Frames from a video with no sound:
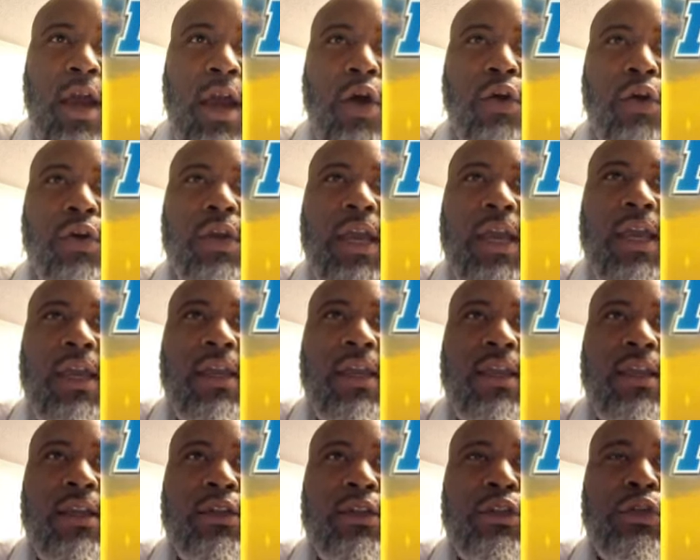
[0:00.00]
Okay,
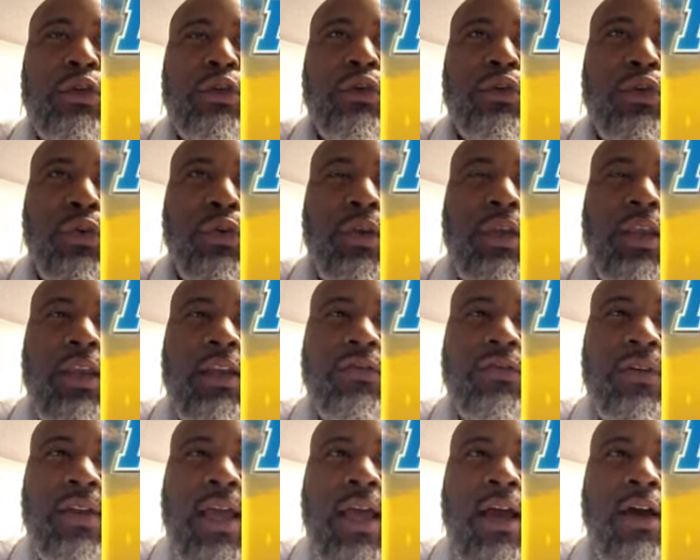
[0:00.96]
2-3 years
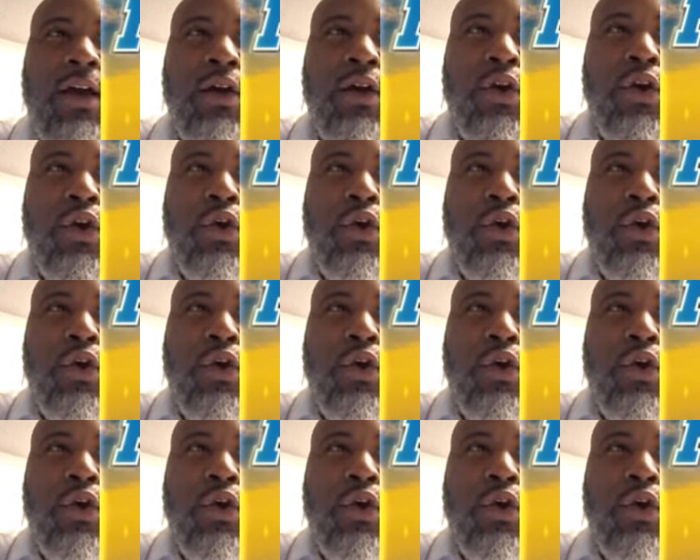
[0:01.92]
from now,